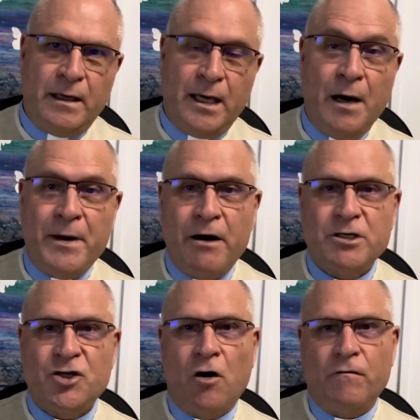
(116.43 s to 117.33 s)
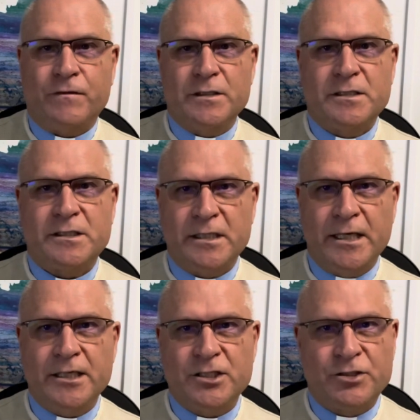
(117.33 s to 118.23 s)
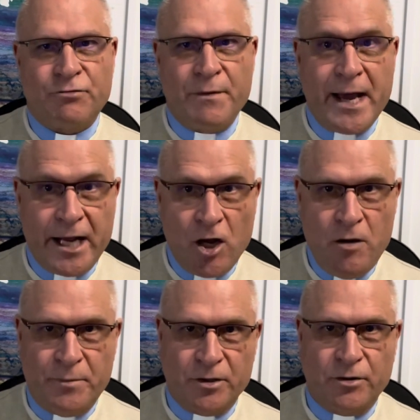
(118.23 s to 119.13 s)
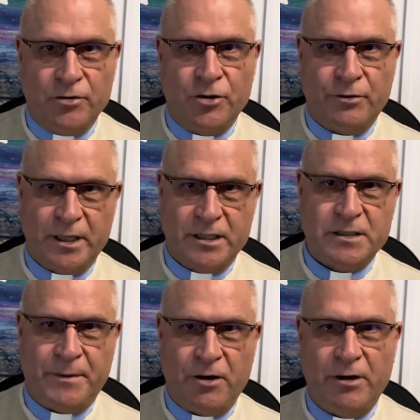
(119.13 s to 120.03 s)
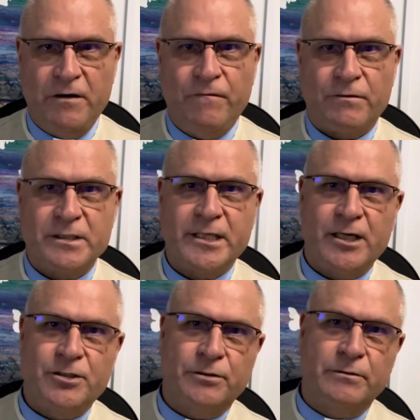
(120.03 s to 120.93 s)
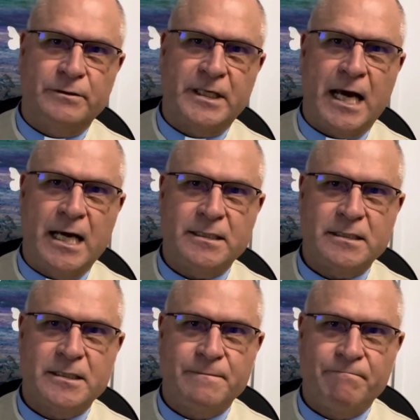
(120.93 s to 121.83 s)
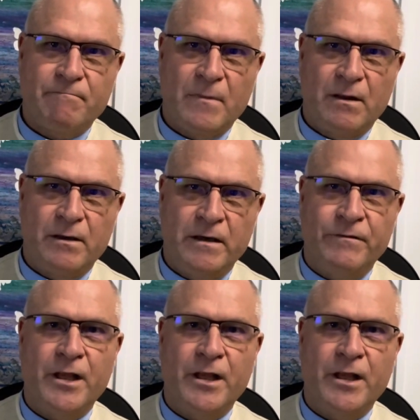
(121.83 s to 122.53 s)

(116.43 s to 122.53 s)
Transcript: Our parish office is remaining open during this period for essential tasks, even